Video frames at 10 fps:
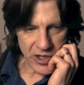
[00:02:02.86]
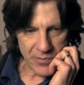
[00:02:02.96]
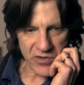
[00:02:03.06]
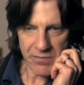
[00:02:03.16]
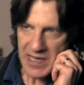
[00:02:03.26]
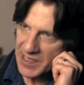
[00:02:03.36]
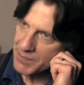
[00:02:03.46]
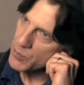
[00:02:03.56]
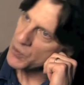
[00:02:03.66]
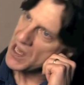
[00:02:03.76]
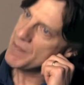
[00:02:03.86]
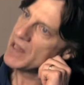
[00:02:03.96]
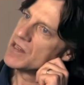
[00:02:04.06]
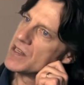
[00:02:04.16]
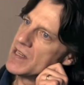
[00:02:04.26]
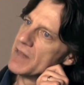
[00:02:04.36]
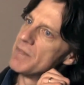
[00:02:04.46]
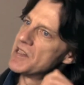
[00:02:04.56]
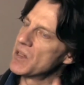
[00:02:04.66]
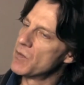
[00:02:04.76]
terms of meeting people with MND and
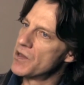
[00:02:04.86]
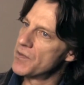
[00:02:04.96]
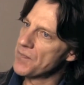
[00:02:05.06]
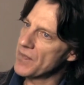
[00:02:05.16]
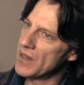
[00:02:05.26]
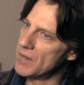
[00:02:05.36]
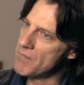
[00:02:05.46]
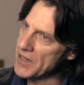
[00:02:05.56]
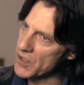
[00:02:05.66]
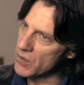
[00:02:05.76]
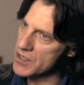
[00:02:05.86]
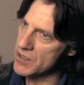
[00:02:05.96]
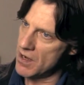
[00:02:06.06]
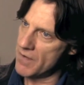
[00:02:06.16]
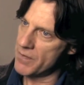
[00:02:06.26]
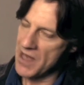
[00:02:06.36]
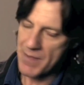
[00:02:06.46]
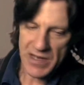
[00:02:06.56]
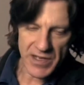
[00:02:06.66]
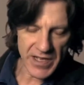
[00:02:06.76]
meeting with medical staff with
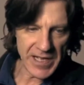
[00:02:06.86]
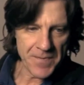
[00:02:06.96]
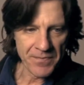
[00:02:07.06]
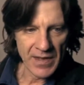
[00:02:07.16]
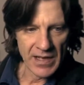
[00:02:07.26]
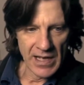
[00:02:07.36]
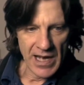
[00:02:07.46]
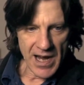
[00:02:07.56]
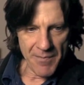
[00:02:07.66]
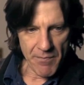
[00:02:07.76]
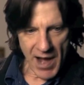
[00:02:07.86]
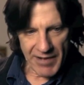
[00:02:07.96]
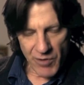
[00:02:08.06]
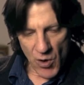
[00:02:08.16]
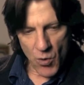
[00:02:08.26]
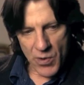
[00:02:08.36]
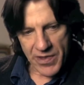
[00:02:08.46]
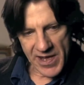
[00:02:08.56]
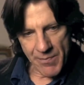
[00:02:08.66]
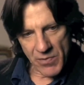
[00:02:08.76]
MND. And my role
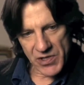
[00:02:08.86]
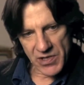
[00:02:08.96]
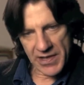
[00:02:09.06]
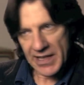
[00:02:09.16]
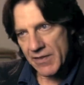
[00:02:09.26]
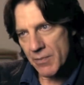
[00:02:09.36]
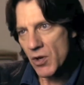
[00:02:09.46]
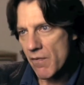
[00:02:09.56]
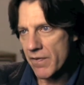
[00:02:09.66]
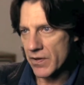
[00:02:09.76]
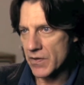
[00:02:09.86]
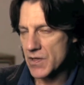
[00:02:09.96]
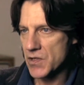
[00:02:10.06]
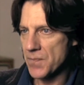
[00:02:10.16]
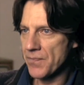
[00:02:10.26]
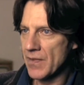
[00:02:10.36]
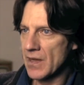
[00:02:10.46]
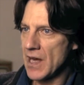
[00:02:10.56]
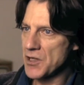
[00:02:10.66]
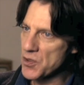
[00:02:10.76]
with him was to, I think, give him confidence
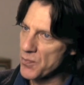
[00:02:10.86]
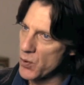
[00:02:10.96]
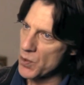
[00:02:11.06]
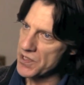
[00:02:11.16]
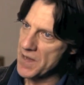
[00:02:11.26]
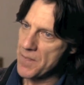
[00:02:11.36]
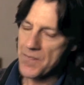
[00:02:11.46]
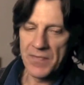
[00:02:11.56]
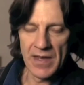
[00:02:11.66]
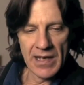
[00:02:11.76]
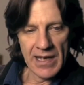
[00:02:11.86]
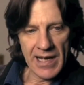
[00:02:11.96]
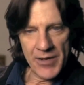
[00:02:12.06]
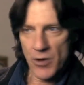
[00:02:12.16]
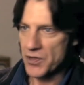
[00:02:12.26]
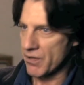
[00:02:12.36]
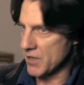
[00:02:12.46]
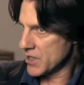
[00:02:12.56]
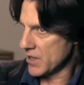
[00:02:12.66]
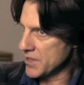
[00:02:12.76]
and to support him, and not to
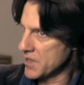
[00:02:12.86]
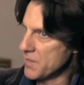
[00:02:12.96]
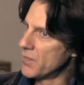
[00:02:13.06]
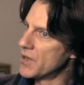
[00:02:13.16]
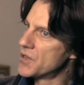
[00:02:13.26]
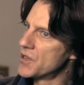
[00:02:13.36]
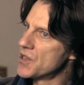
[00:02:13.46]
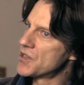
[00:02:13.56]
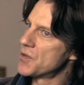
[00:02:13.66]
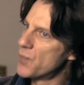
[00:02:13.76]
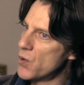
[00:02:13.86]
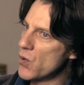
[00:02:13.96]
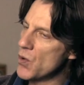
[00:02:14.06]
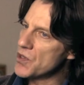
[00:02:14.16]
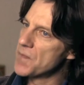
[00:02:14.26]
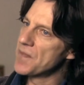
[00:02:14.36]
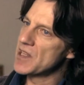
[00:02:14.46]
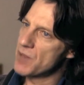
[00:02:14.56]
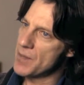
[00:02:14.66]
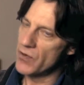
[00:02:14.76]
criticize him, but to just support
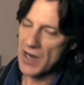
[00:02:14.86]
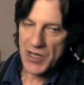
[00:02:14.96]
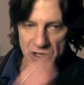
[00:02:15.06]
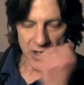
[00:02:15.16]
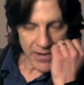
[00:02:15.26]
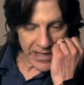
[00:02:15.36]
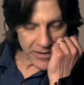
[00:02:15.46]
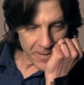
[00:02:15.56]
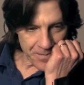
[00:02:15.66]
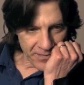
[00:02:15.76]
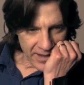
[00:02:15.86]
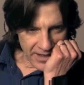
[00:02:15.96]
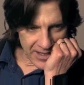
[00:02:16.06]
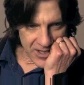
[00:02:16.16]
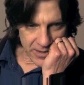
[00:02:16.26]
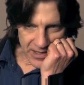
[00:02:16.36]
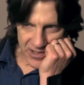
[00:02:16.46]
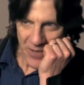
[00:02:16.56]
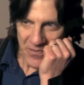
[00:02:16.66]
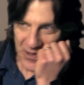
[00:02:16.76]
his preparation, knowing that he's doing
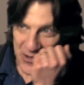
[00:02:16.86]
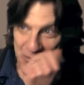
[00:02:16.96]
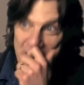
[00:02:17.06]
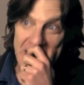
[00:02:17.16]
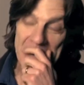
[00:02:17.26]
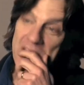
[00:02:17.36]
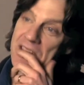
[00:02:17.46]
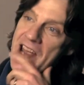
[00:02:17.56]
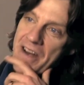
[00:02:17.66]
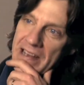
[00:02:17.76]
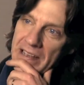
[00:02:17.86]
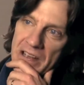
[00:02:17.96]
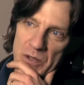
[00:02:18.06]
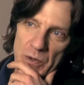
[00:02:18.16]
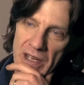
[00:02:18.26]
something that's really scary, because